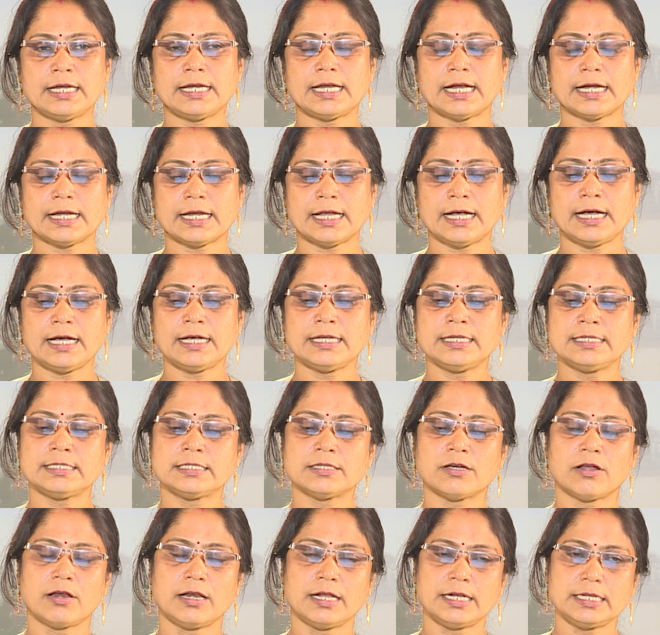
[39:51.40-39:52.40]
data is
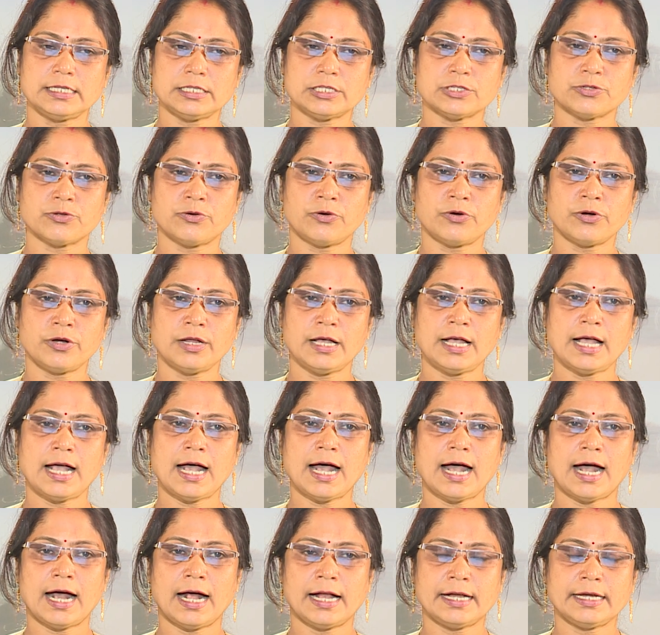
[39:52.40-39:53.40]
already stored
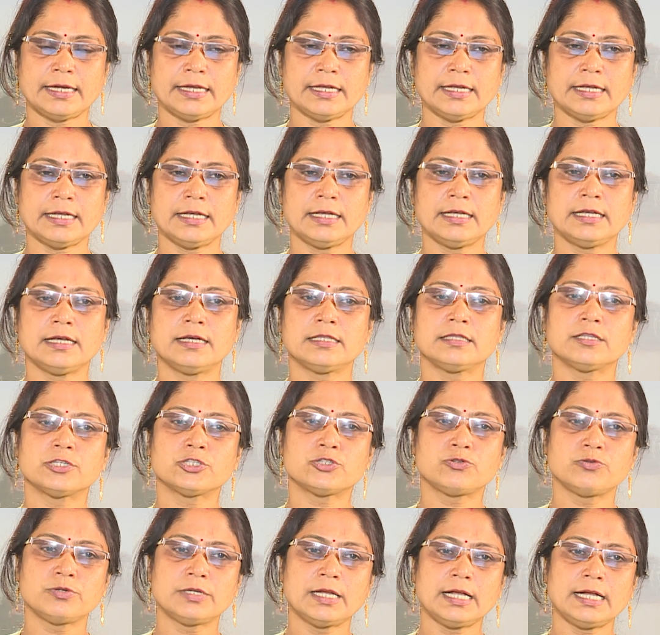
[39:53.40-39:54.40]
and the
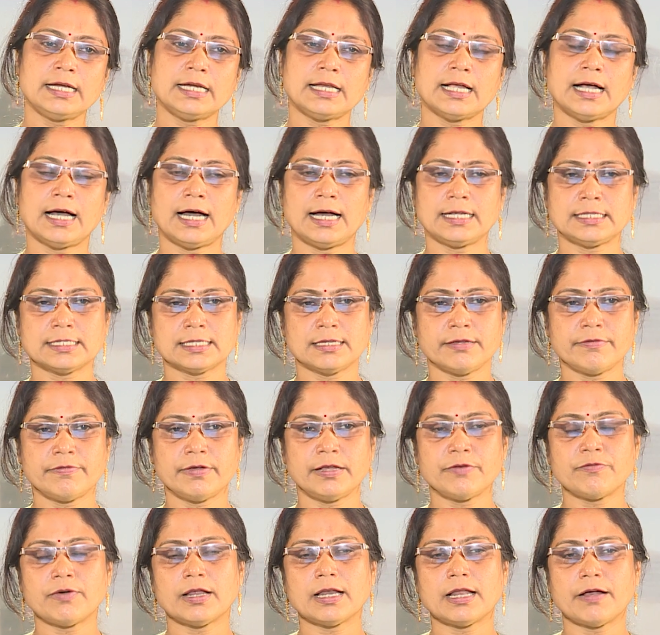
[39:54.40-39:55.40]
student has
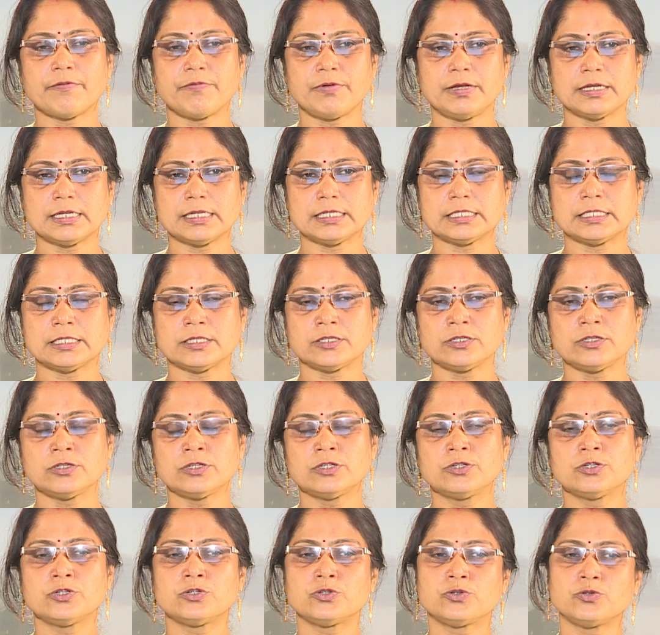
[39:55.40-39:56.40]
given one application
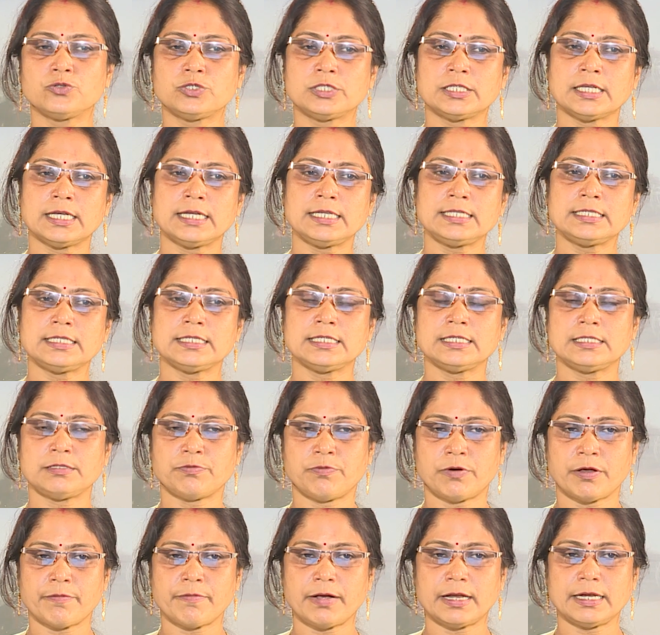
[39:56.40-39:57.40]
to change his
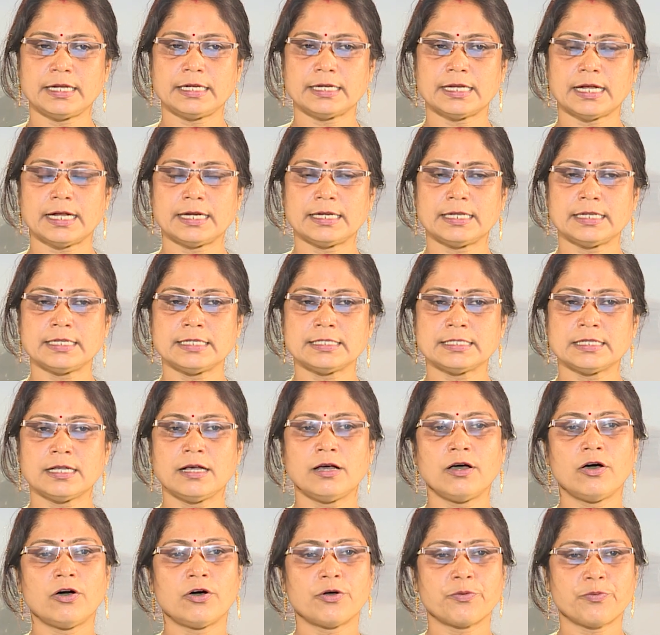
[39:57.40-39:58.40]
permanent address
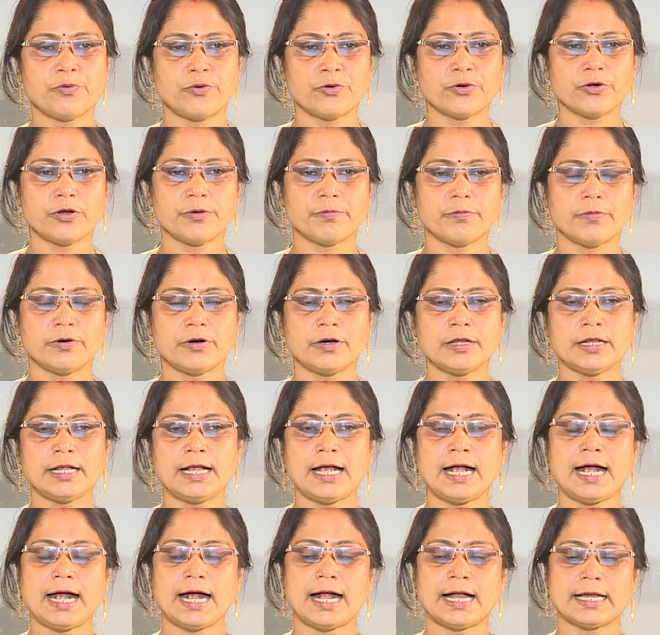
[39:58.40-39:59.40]
or phone number,
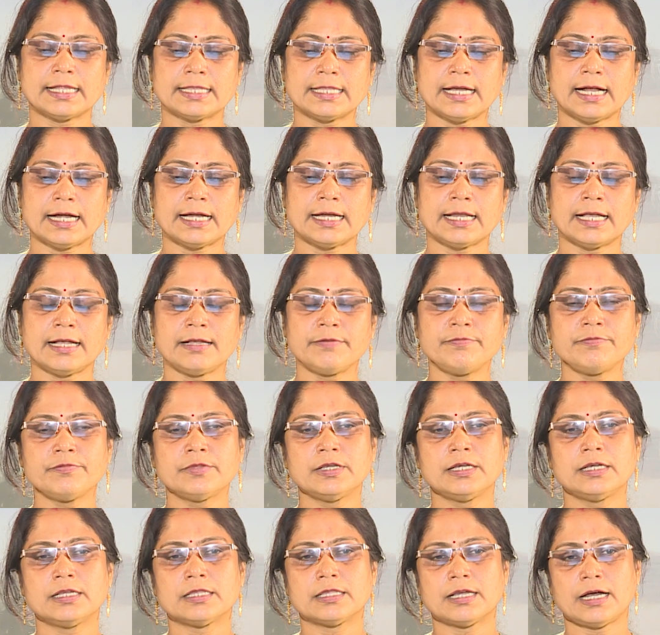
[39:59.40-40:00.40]
at that time
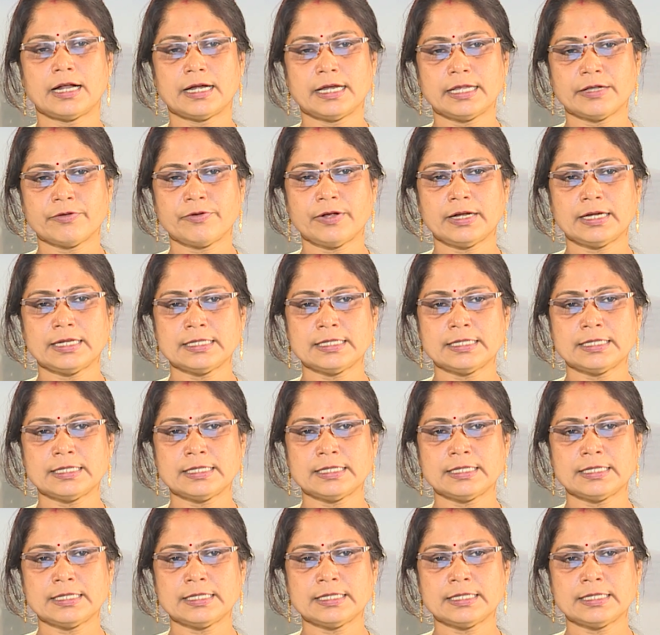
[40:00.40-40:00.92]
the adequate